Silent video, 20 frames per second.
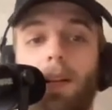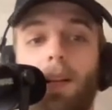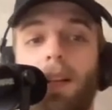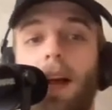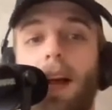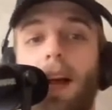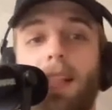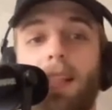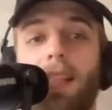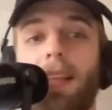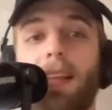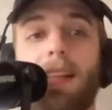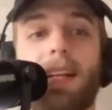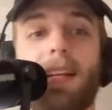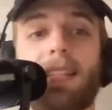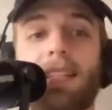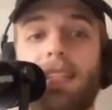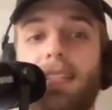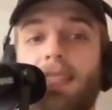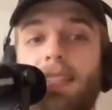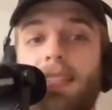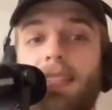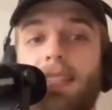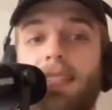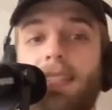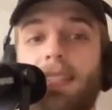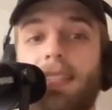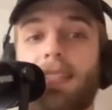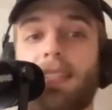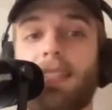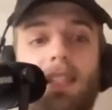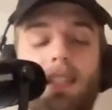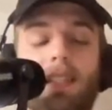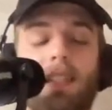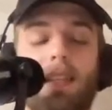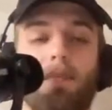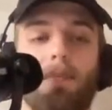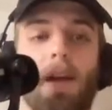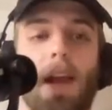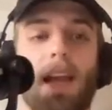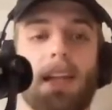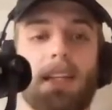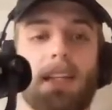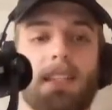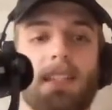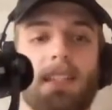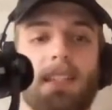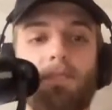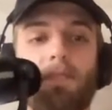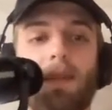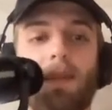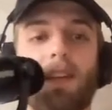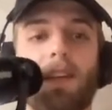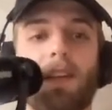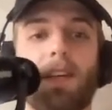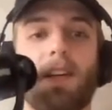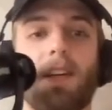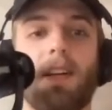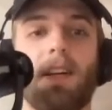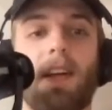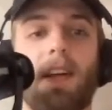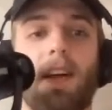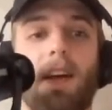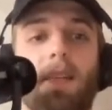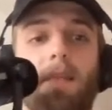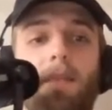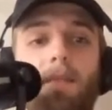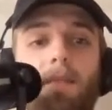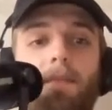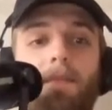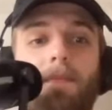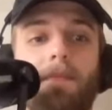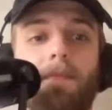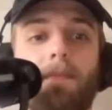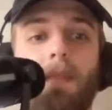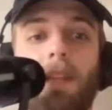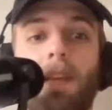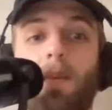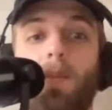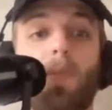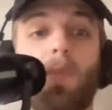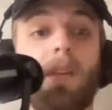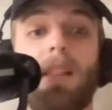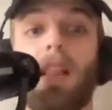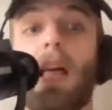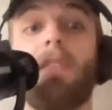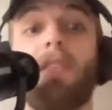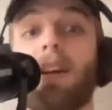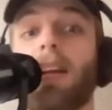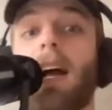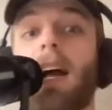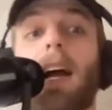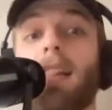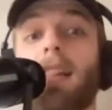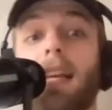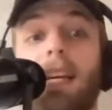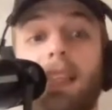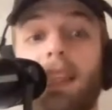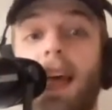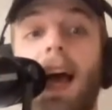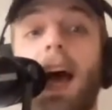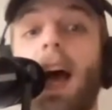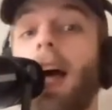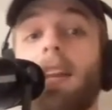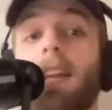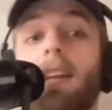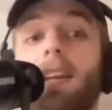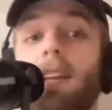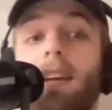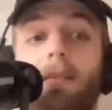I they liked his tape. I guess he's in practice has been good. Um, would love a guy like that.